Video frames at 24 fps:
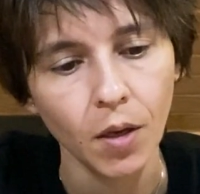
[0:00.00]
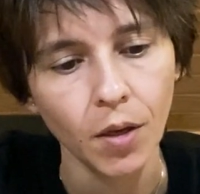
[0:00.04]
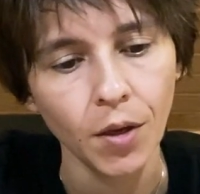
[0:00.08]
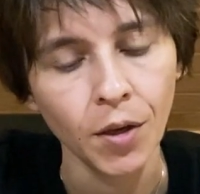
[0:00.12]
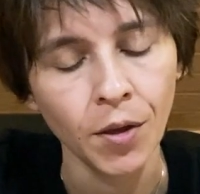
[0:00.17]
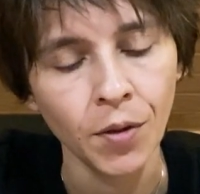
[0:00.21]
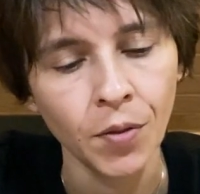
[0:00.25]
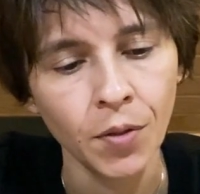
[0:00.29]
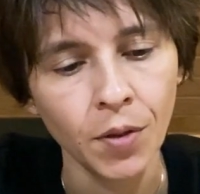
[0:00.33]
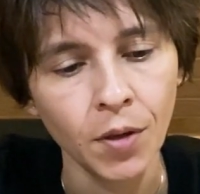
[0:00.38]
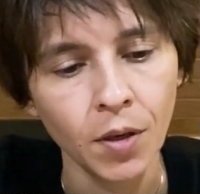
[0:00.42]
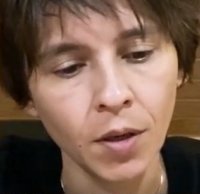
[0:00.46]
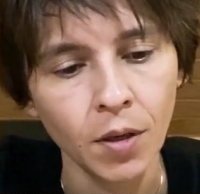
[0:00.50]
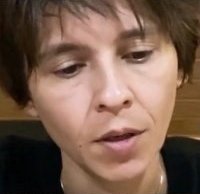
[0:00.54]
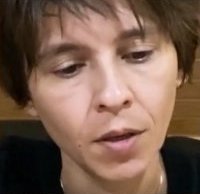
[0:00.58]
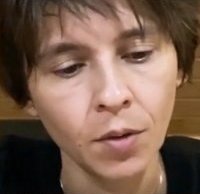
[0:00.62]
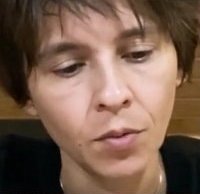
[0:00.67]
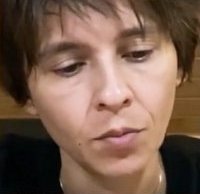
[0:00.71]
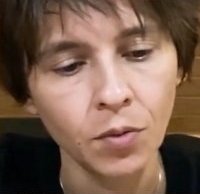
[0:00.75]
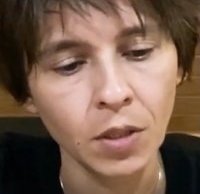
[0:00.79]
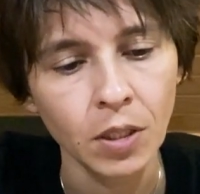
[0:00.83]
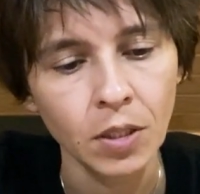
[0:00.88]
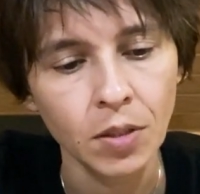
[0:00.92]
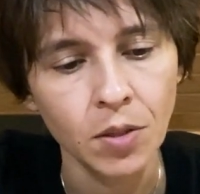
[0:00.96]
In
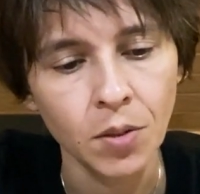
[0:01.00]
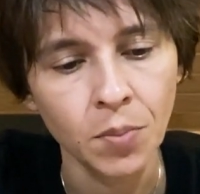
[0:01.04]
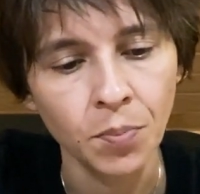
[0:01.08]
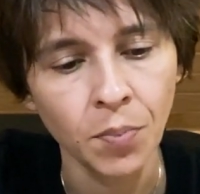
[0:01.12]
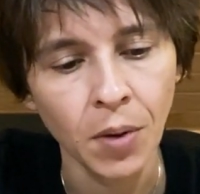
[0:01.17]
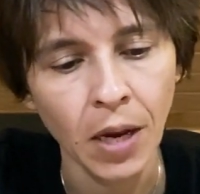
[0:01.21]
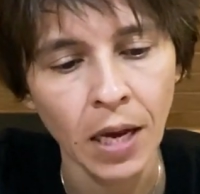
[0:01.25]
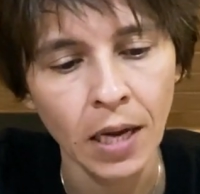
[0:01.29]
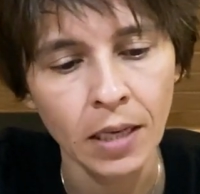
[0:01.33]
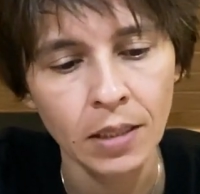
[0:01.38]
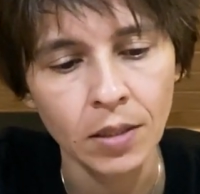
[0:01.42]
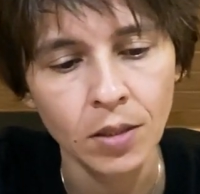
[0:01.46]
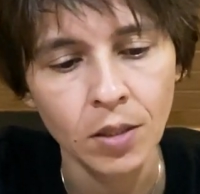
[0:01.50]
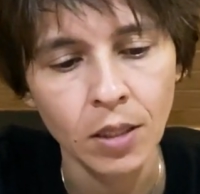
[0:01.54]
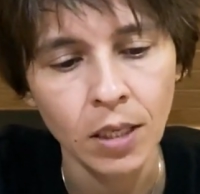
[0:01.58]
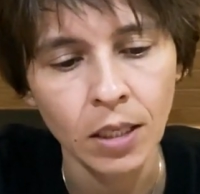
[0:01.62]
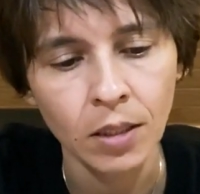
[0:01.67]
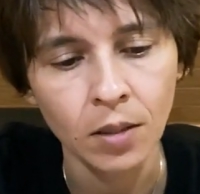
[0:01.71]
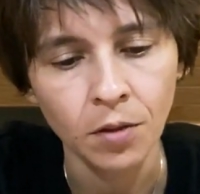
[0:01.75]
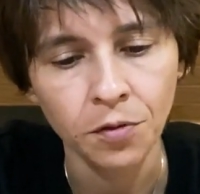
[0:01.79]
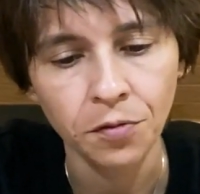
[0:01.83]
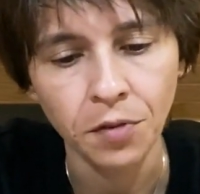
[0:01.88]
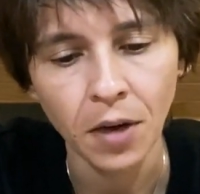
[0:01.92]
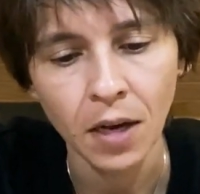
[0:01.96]
the recent past, you
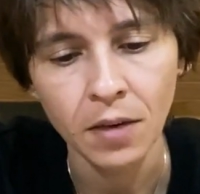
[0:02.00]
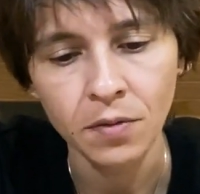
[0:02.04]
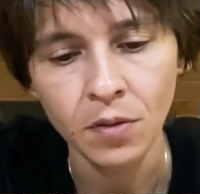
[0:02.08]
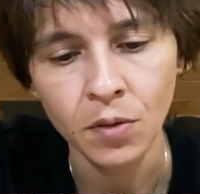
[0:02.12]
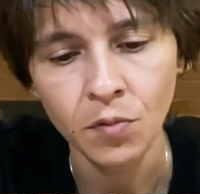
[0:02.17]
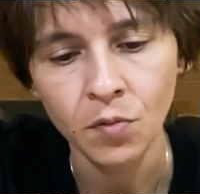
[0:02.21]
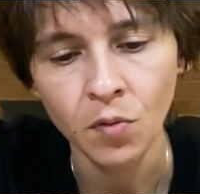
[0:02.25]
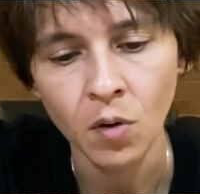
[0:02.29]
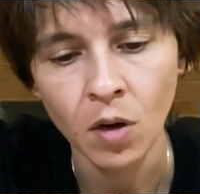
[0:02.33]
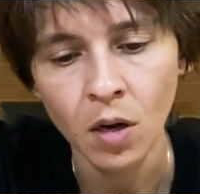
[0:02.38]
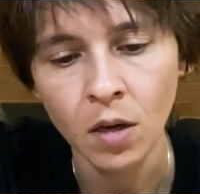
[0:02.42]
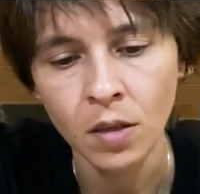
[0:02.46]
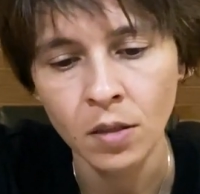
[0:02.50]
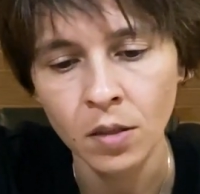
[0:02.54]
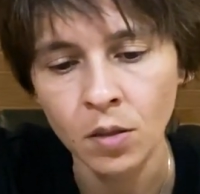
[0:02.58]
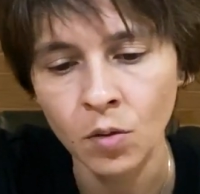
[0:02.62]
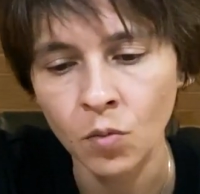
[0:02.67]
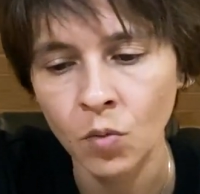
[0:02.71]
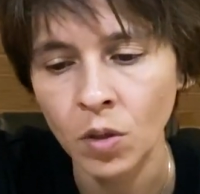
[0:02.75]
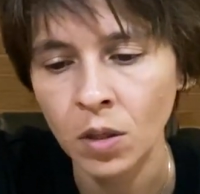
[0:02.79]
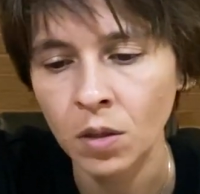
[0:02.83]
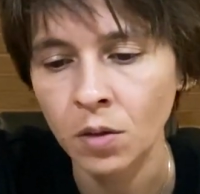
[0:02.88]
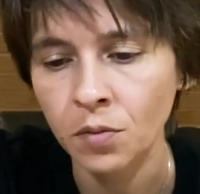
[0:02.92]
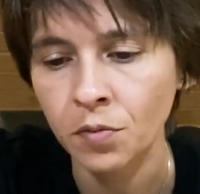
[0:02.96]
get the Five of Wands,
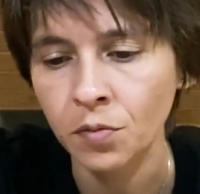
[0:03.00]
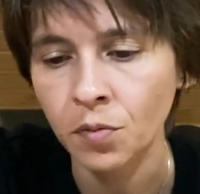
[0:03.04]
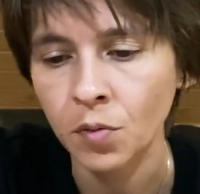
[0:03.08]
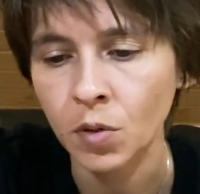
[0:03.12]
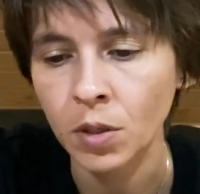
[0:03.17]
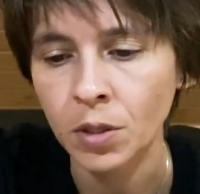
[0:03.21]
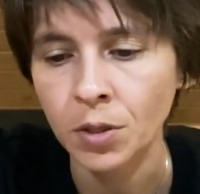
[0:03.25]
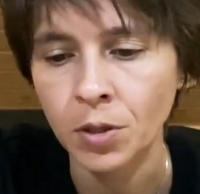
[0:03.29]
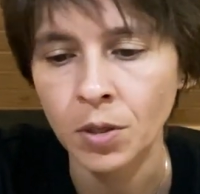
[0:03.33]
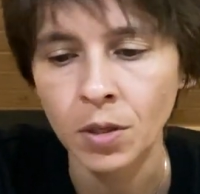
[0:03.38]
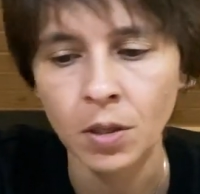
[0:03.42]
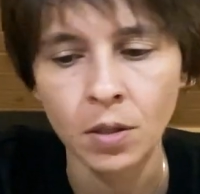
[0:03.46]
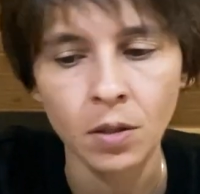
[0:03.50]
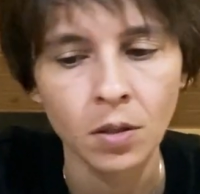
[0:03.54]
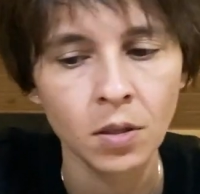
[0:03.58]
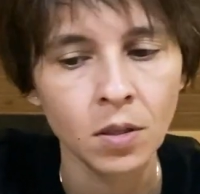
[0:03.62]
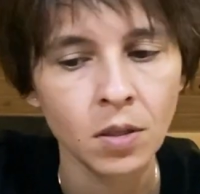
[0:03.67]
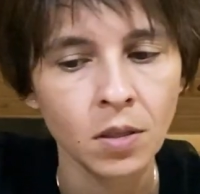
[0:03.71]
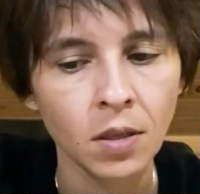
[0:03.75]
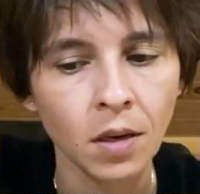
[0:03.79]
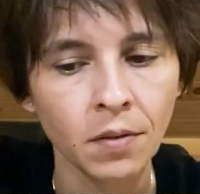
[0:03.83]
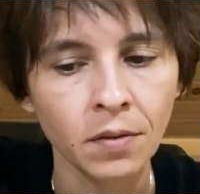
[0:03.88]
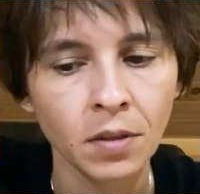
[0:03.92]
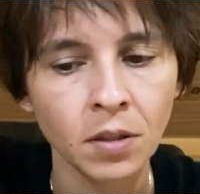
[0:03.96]
the Wheel of Fortune, and the
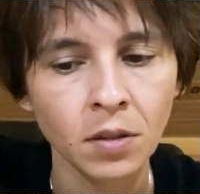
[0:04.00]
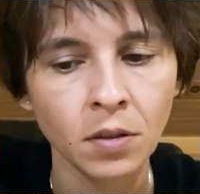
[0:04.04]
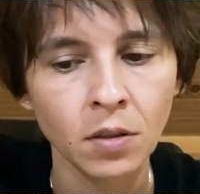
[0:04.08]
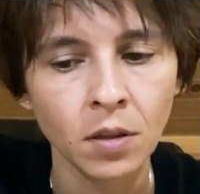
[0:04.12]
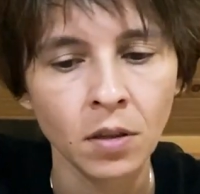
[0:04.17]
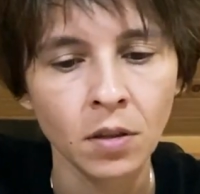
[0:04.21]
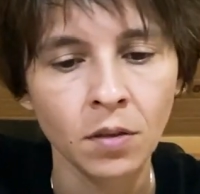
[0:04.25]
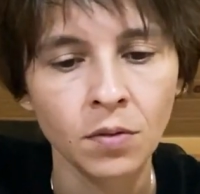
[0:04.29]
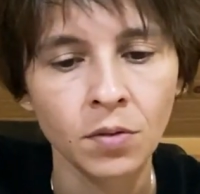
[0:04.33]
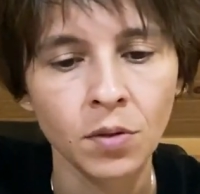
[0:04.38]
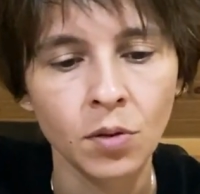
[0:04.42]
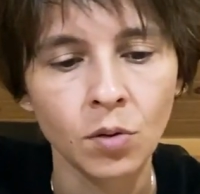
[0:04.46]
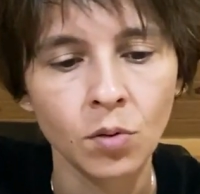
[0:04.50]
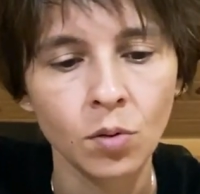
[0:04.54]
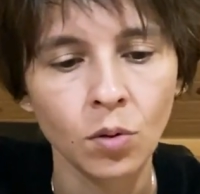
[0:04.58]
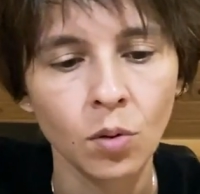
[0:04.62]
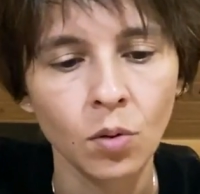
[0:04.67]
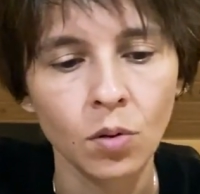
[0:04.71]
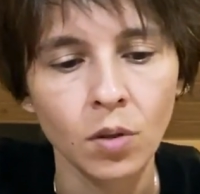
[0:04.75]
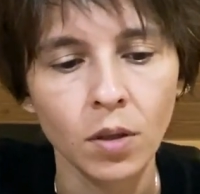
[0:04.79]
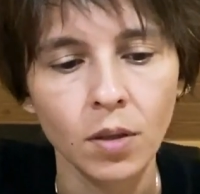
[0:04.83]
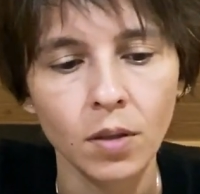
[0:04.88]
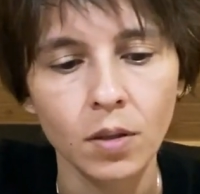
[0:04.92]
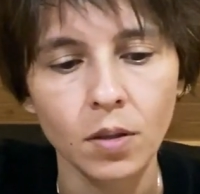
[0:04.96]
Seven of
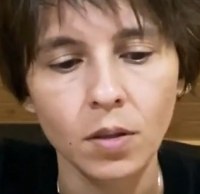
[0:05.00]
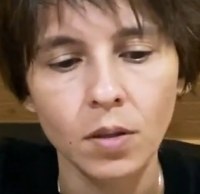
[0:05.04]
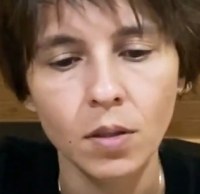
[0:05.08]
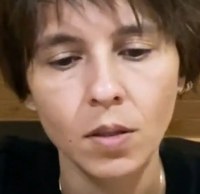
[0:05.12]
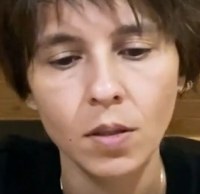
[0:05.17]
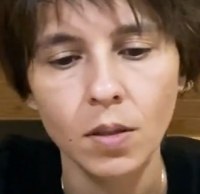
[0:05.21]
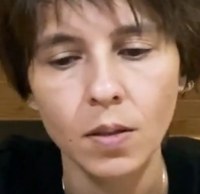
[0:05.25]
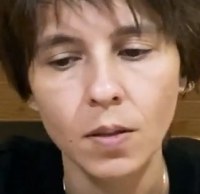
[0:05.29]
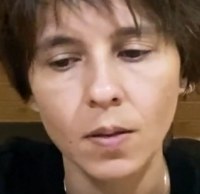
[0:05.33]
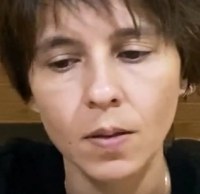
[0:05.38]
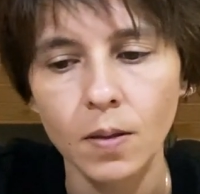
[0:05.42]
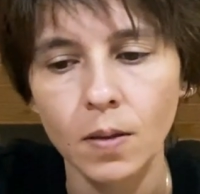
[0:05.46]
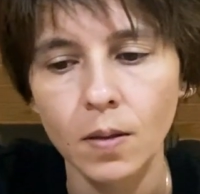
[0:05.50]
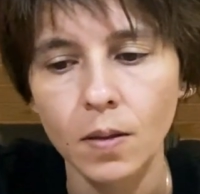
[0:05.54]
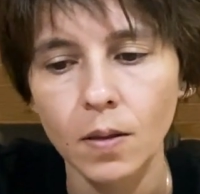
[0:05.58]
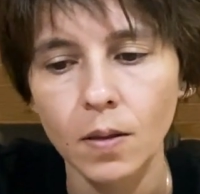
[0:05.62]
Swords.